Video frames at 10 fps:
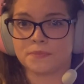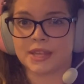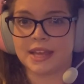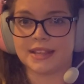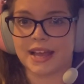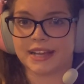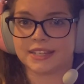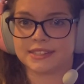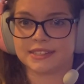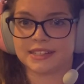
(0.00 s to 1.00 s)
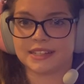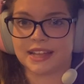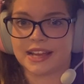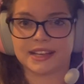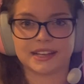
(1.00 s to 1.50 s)
it actually
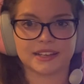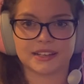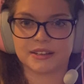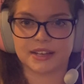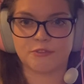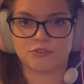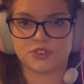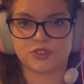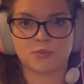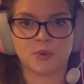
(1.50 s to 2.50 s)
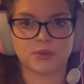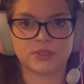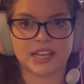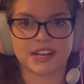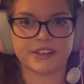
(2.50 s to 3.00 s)
like covers the
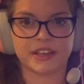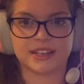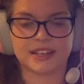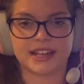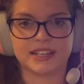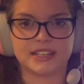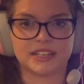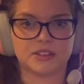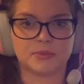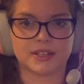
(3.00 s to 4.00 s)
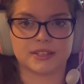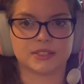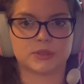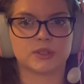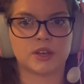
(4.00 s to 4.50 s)
most area that I needed,
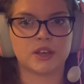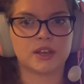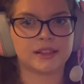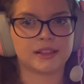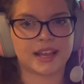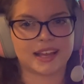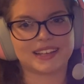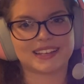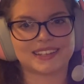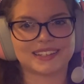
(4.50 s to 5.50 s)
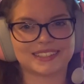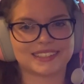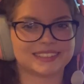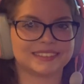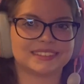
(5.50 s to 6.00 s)
because like
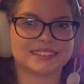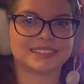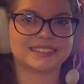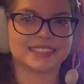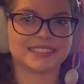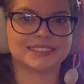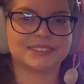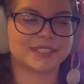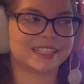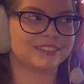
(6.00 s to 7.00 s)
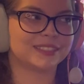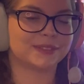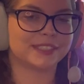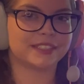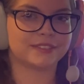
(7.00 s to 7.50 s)
that's what I was
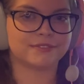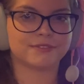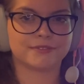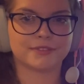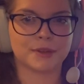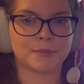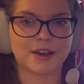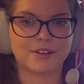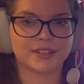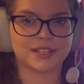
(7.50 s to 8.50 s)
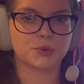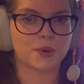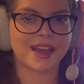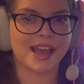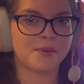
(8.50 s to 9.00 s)
worried about. That's
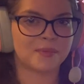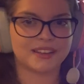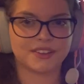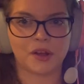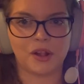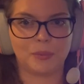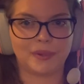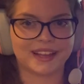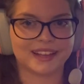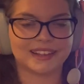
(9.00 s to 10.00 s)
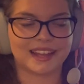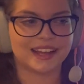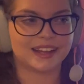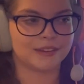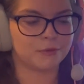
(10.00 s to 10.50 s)
why I made the whole black and
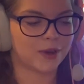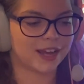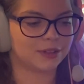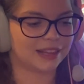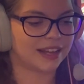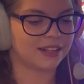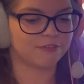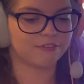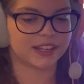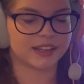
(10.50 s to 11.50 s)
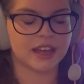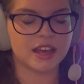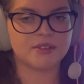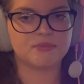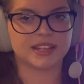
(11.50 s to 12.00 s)
white line thing,
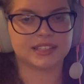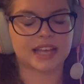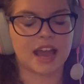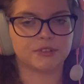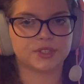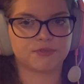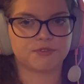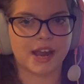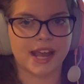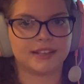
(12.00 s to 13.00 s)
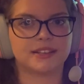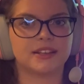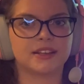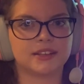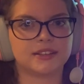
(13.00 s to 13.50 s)
because I was afraid
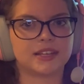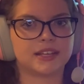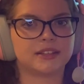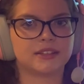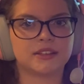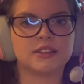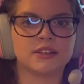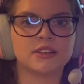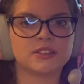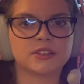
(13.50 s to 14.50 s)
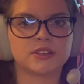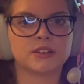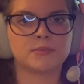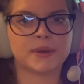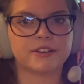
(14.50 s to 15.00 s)
that
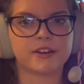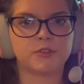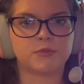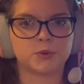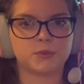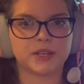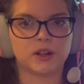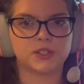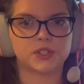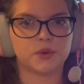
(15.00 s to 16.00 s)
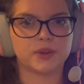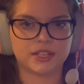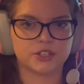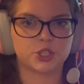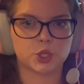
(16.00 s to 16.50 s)
the background would be also
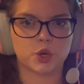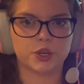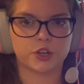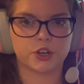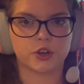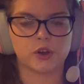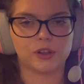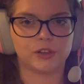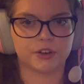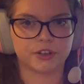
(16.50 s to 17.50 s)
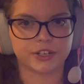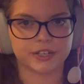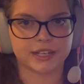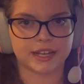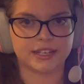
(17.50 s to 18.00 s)
either shorter or longer
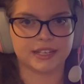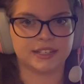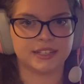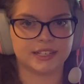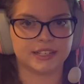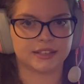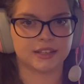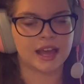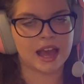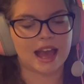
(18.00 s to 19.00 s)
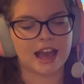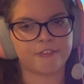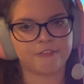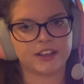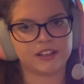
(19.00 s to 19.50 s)
than I needed.
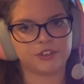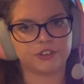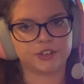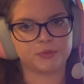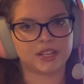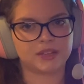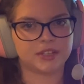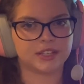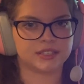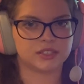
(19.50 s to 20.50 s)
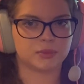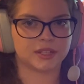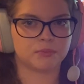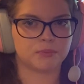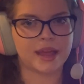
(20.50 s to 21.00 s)
I think longer maybe is a
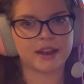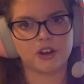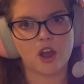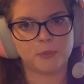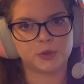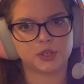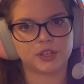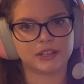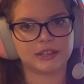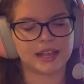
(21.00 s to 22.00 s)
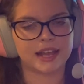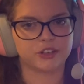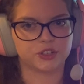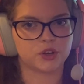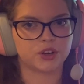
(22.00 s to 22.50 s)
bit better option than
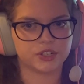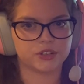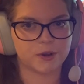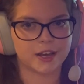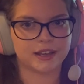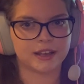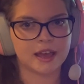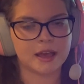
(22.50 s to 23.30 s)
the shorter one,